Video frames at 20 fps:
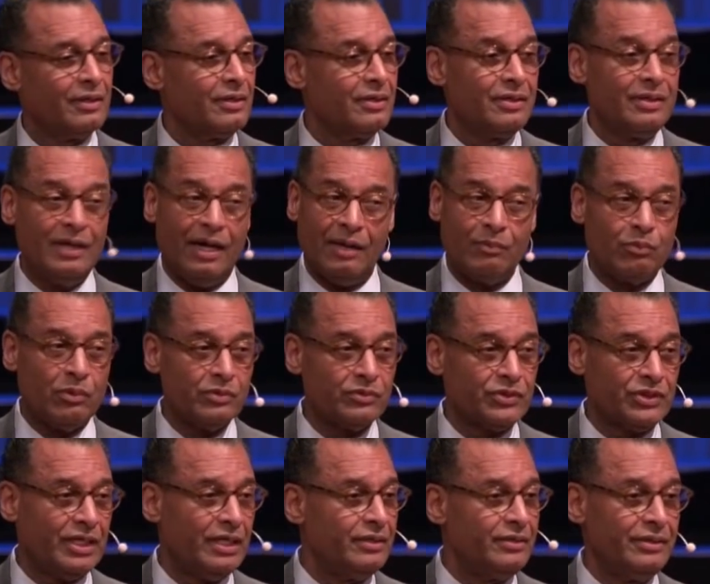God won't
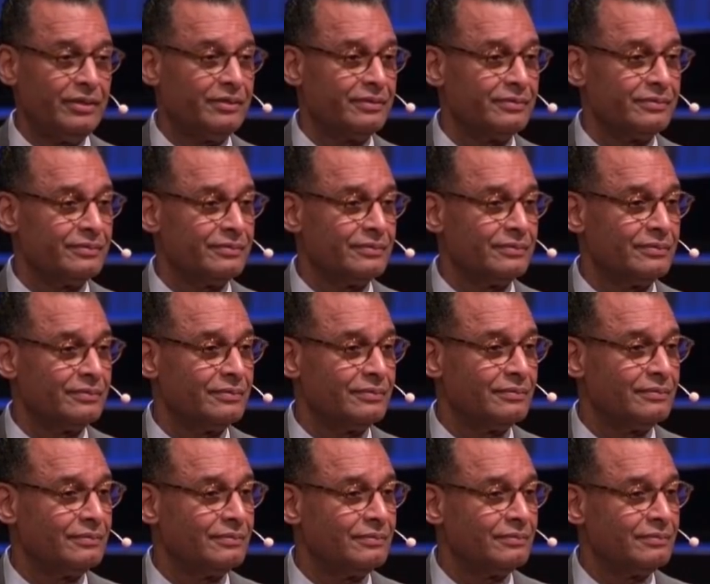send you
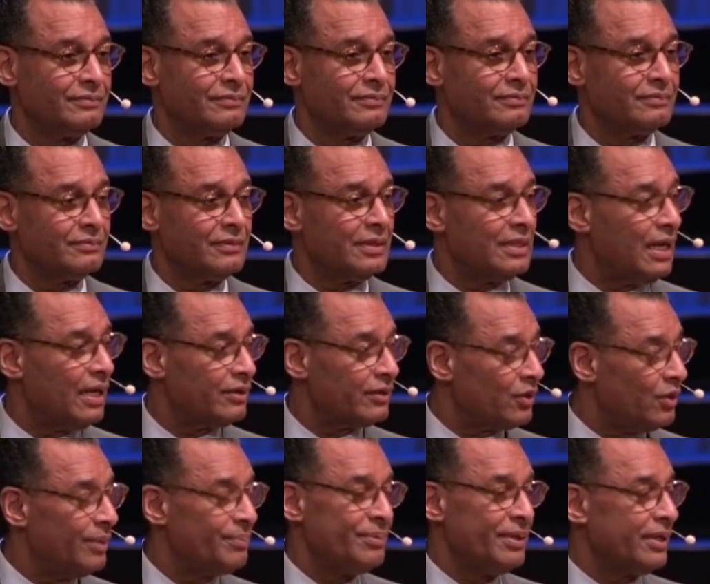without
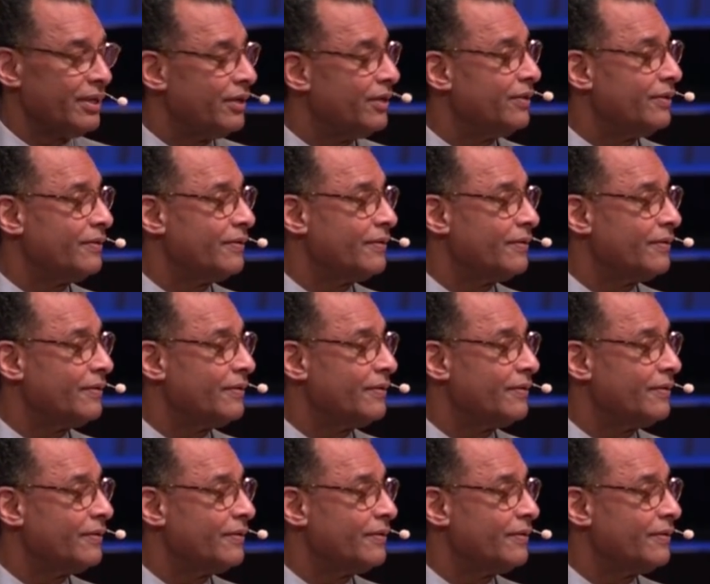equipping you.